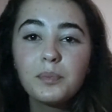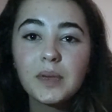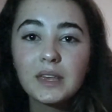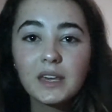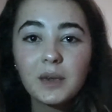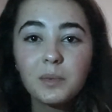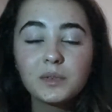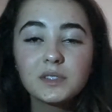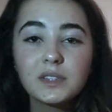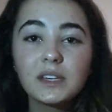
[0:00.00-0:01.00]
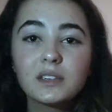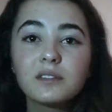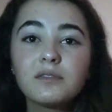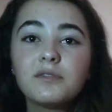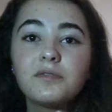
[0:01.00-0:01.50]
being able to like
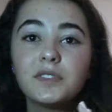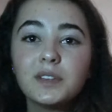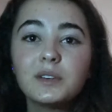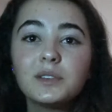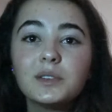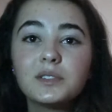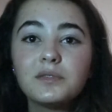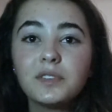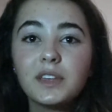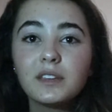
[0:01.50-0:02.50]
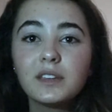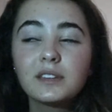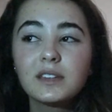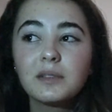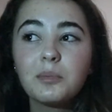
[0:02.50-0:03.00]
feel those
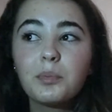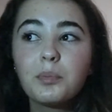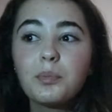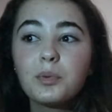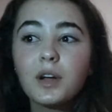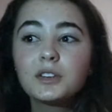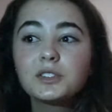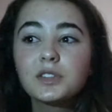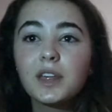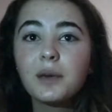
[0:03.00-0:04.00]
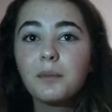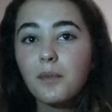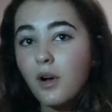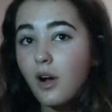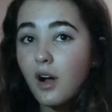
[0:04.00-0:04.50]
feelings and brush
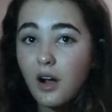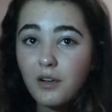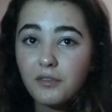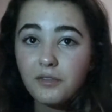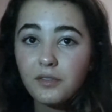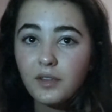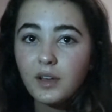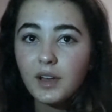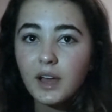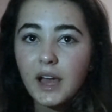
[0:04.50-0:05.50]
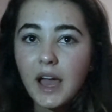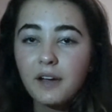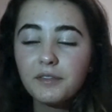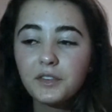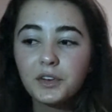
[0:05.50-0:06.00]
them off
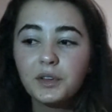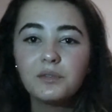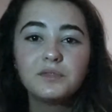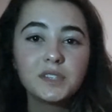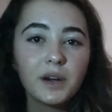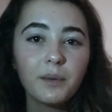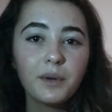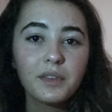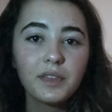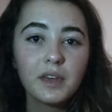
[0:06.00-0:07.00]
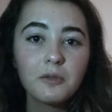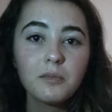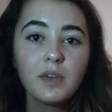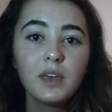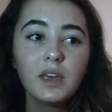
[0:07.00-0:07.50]
after you've dealt with
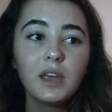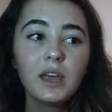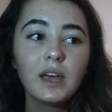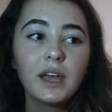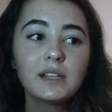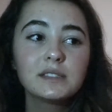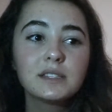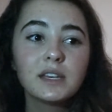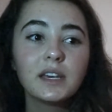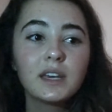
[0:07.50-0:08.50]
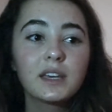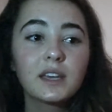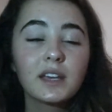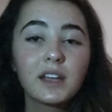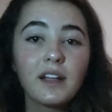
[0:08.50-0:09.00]
them, it's
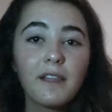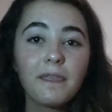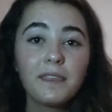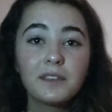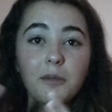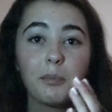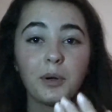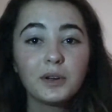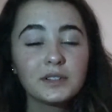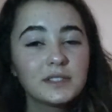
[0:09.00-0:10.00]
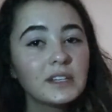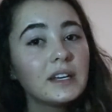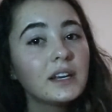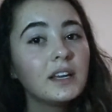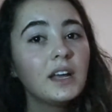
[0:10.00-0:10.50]
like this
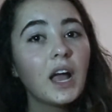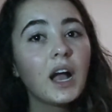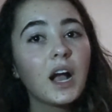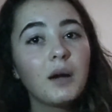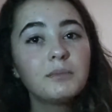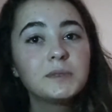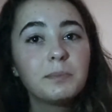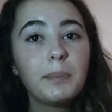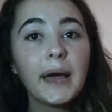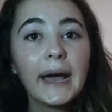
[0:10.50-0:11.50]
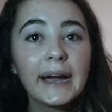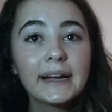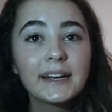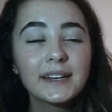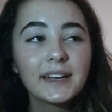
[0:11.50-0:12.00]
person comes
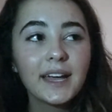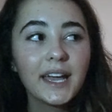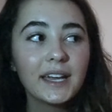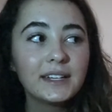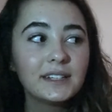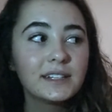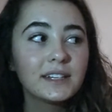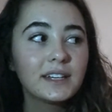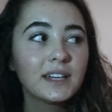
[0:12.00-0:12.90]
back and